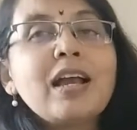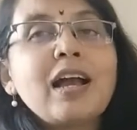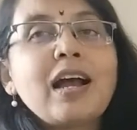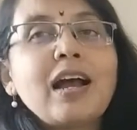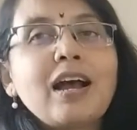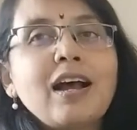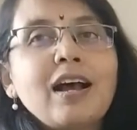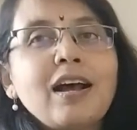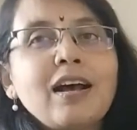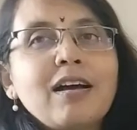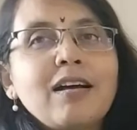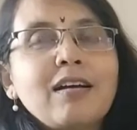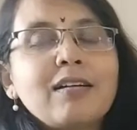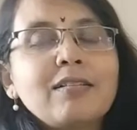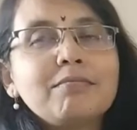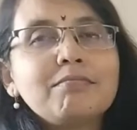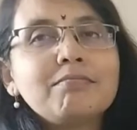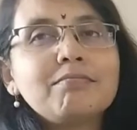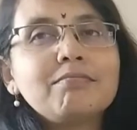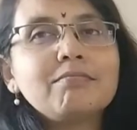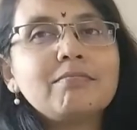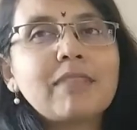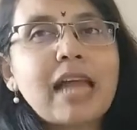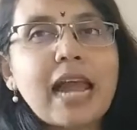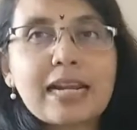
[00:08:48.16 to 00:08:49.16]

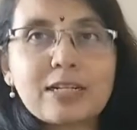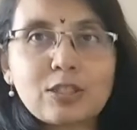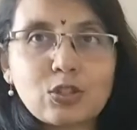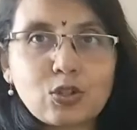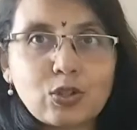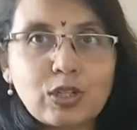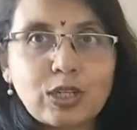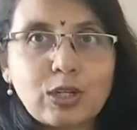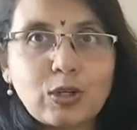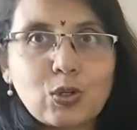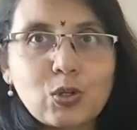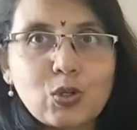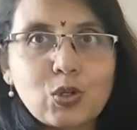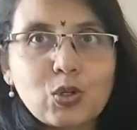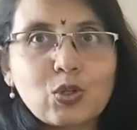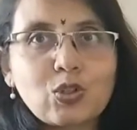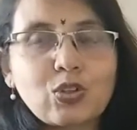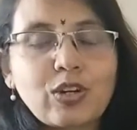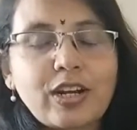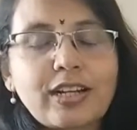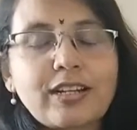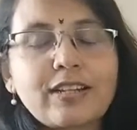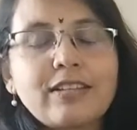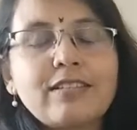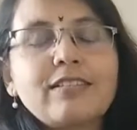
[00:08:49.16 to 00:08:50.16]
and so he goes to
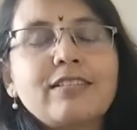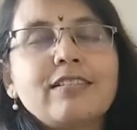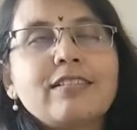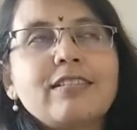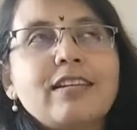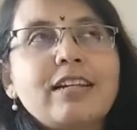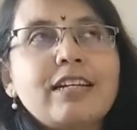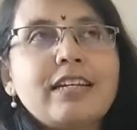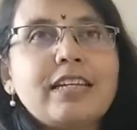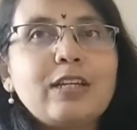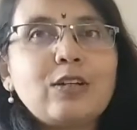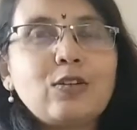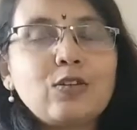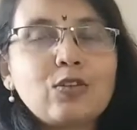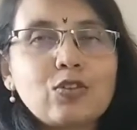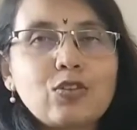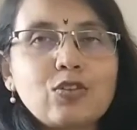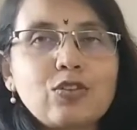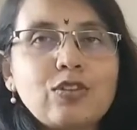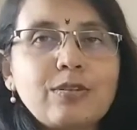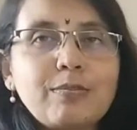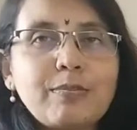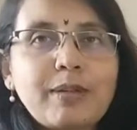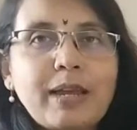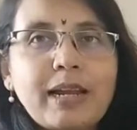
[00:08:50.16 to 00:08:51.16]
threaten her and he goes
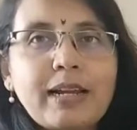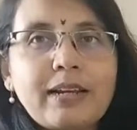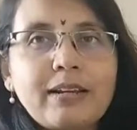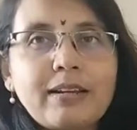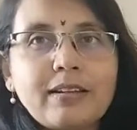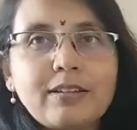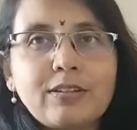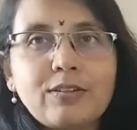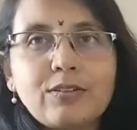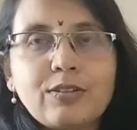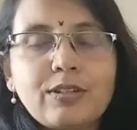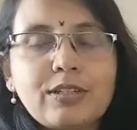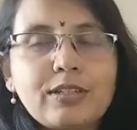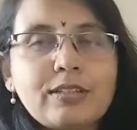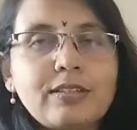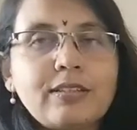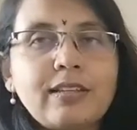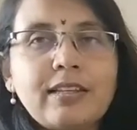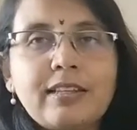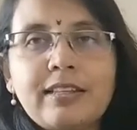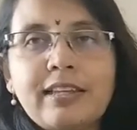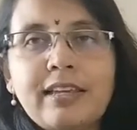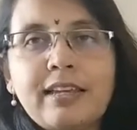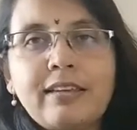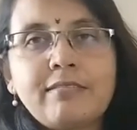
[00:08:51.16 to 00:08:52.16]
to demand
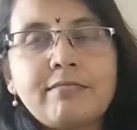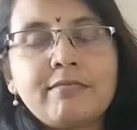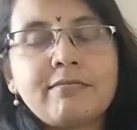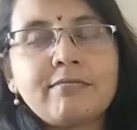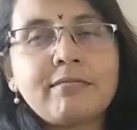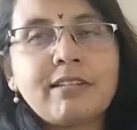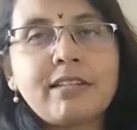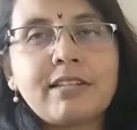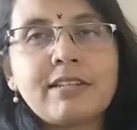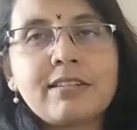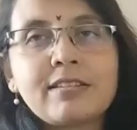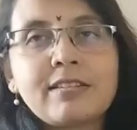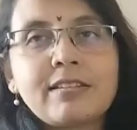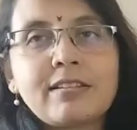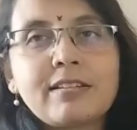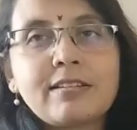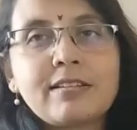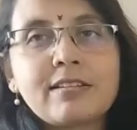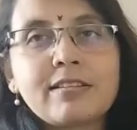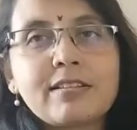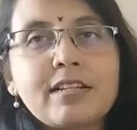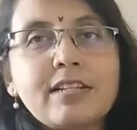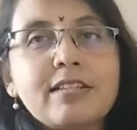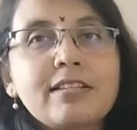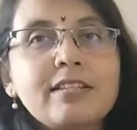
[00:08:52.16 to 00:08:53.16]
it
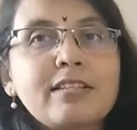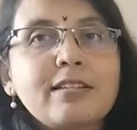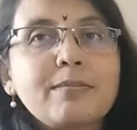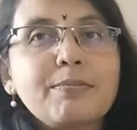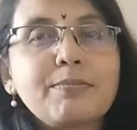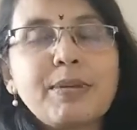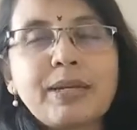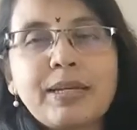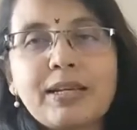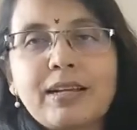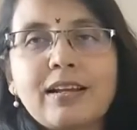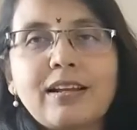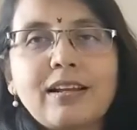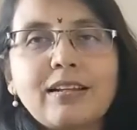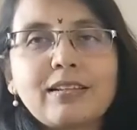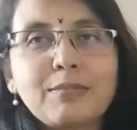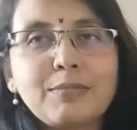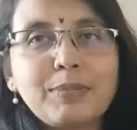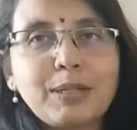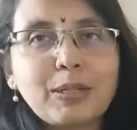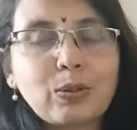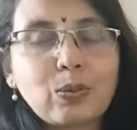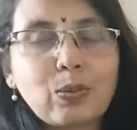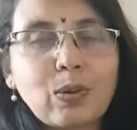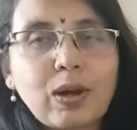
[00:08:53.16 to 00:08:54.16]
results in another
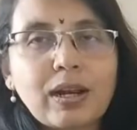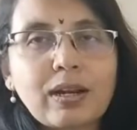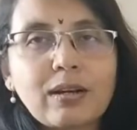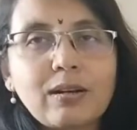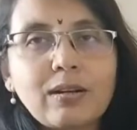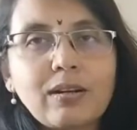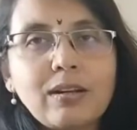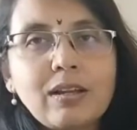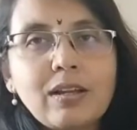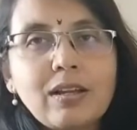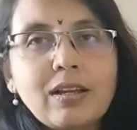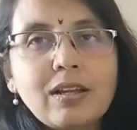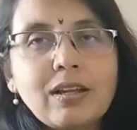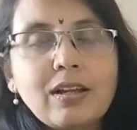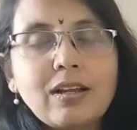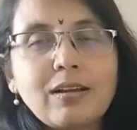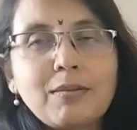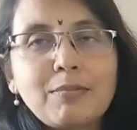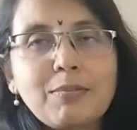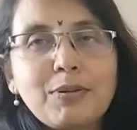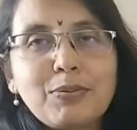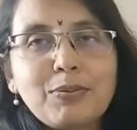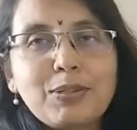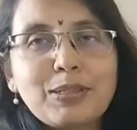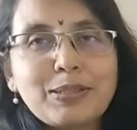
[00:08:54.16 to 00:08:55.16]
big quarrel
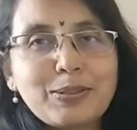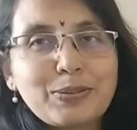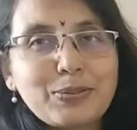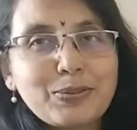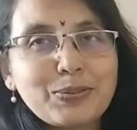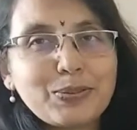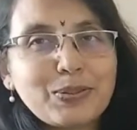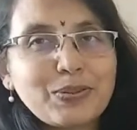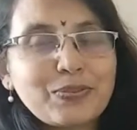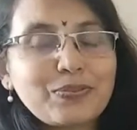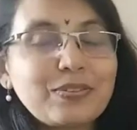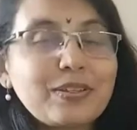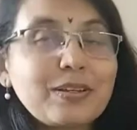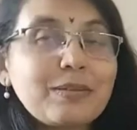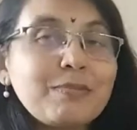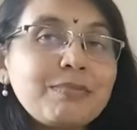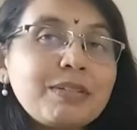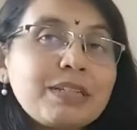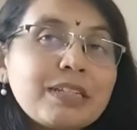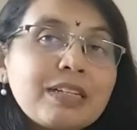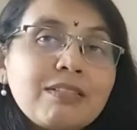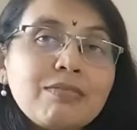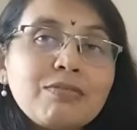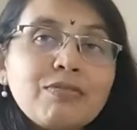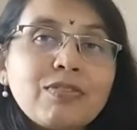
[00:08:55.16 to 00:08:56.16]
between the two of them,
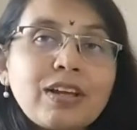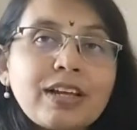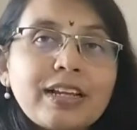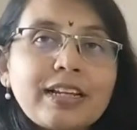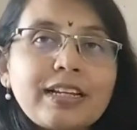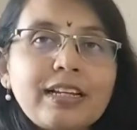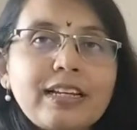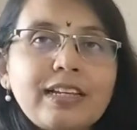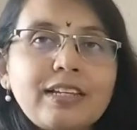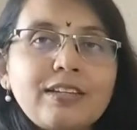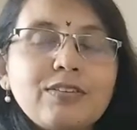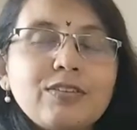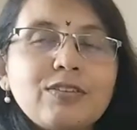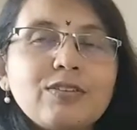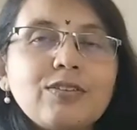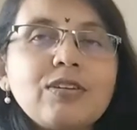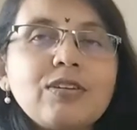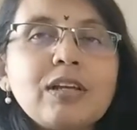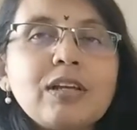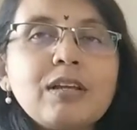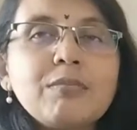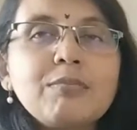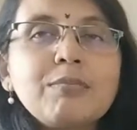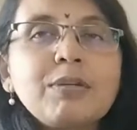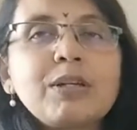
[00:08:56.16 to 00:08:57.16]
till finally
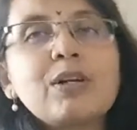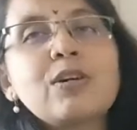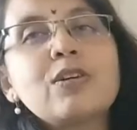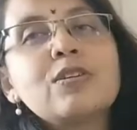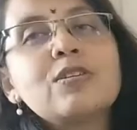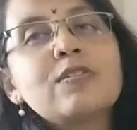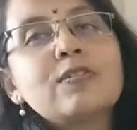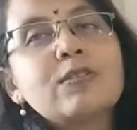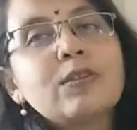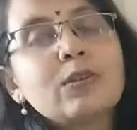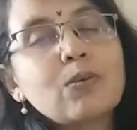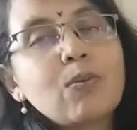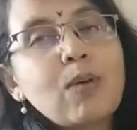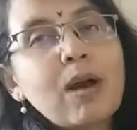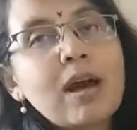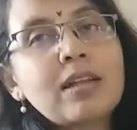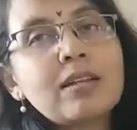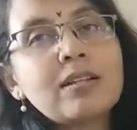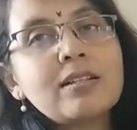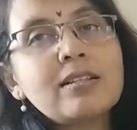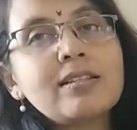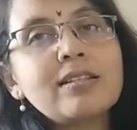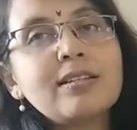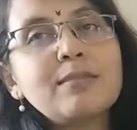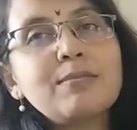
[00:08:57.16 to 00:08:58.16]
because of the
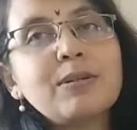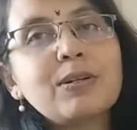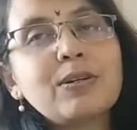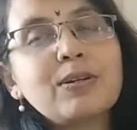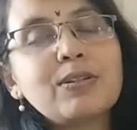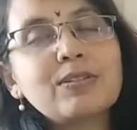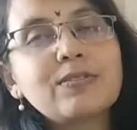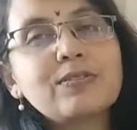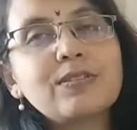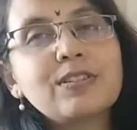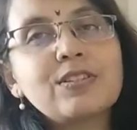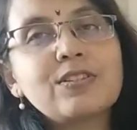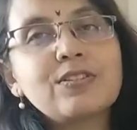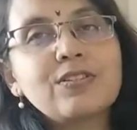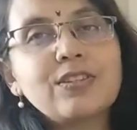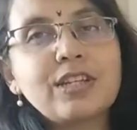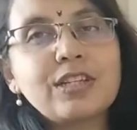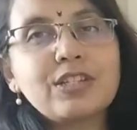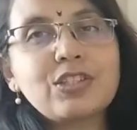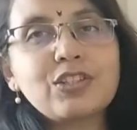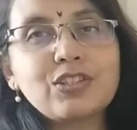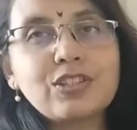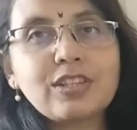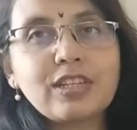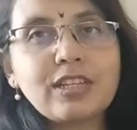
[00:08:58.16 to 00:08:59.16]
quarrels and because of the
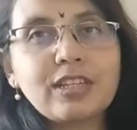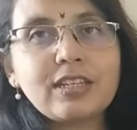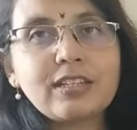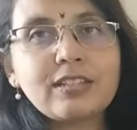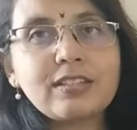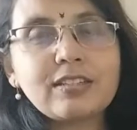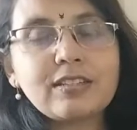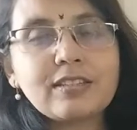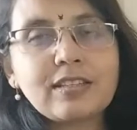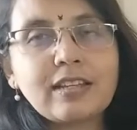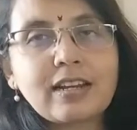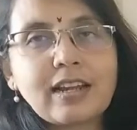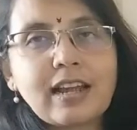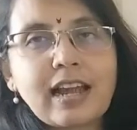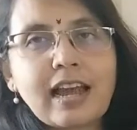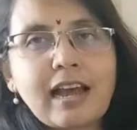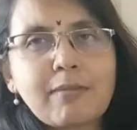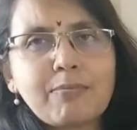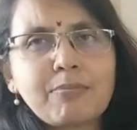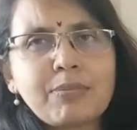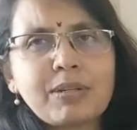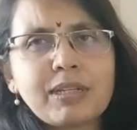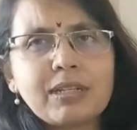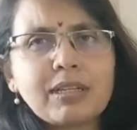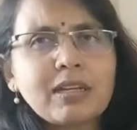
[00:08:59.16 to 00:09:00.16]
strange things that are
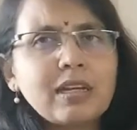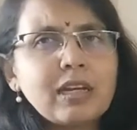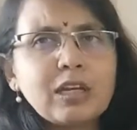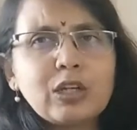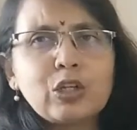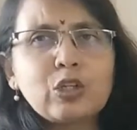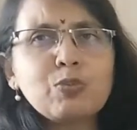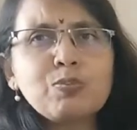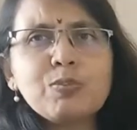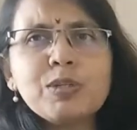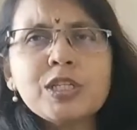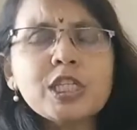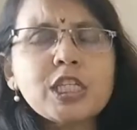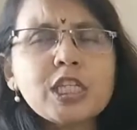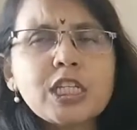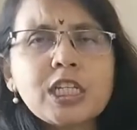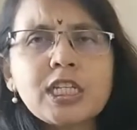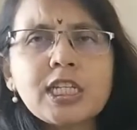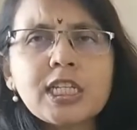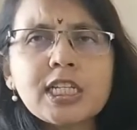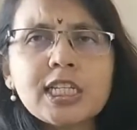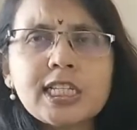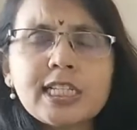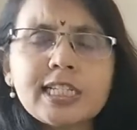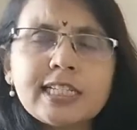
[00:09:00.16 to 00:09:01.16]
happening,
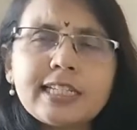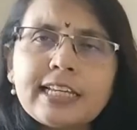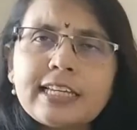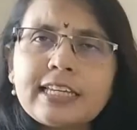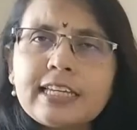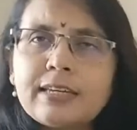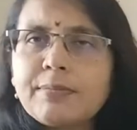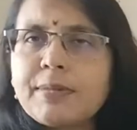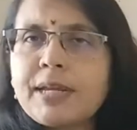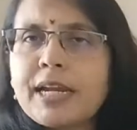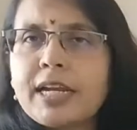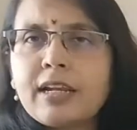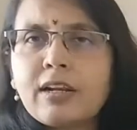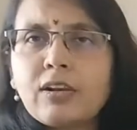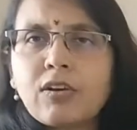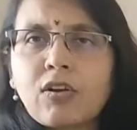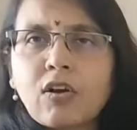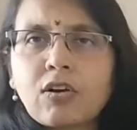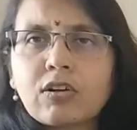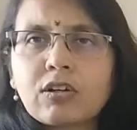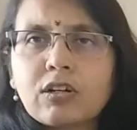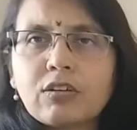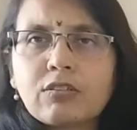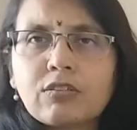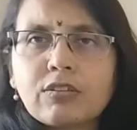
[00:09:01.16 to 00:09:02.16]
mysteriously they keep getting
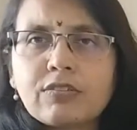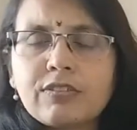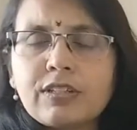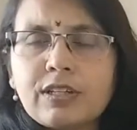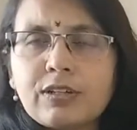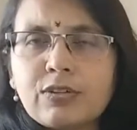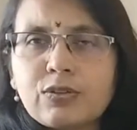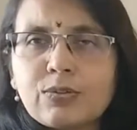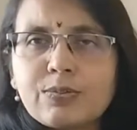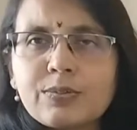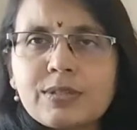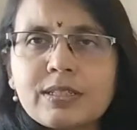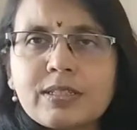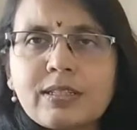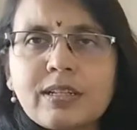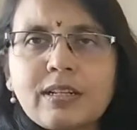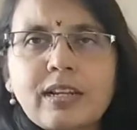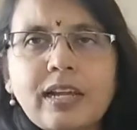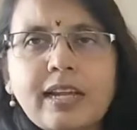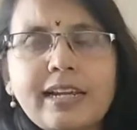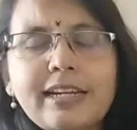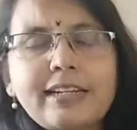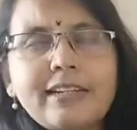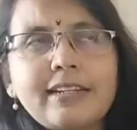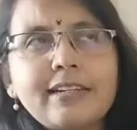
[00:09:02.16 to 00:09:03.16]
locked out of their rooms in the
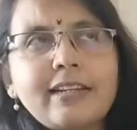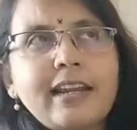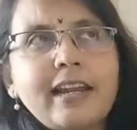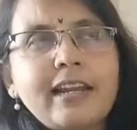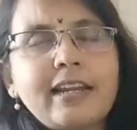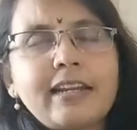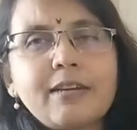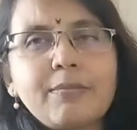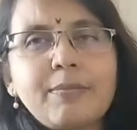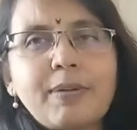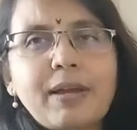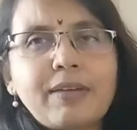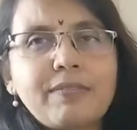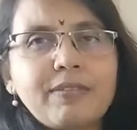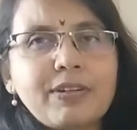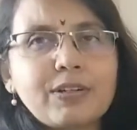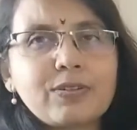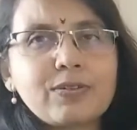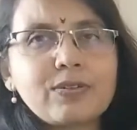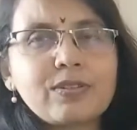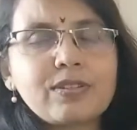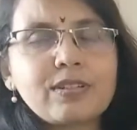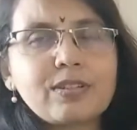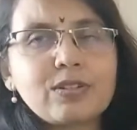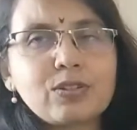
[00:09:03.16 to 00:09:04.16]
night and end up having
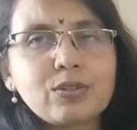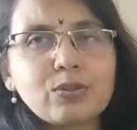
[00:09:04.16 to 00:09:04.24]
to sit